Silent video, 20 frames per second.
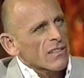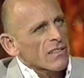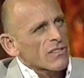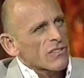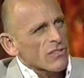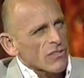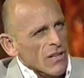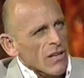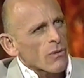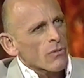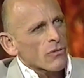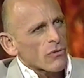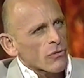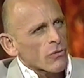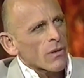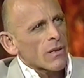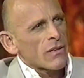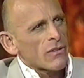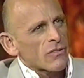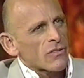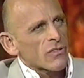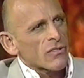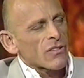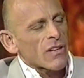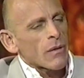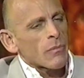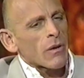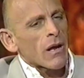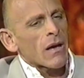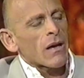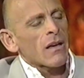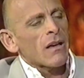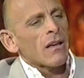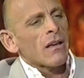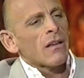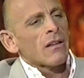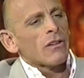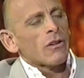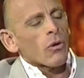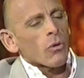It sounds strange to say, but
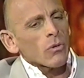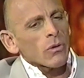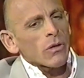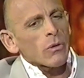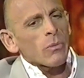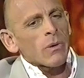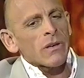the only